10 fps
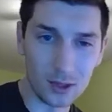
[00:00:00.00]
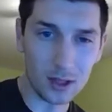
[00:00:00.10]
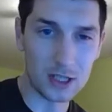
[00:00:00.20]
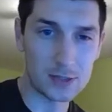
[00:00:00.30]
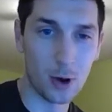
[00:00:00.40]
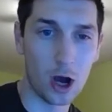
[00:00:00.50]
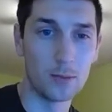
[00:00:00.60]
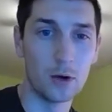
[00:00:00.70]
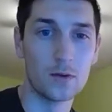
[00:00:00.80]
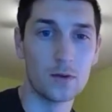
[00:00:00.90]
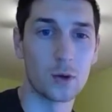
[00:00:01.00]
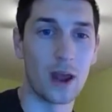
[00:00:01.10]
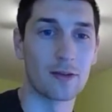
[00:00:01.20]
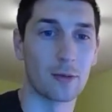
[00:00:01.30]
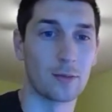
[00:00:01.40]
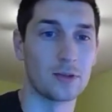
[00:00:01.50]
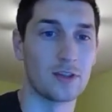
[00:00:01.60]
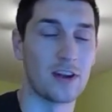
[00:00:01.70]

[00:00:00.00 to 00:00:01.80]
this pawn moves away from defending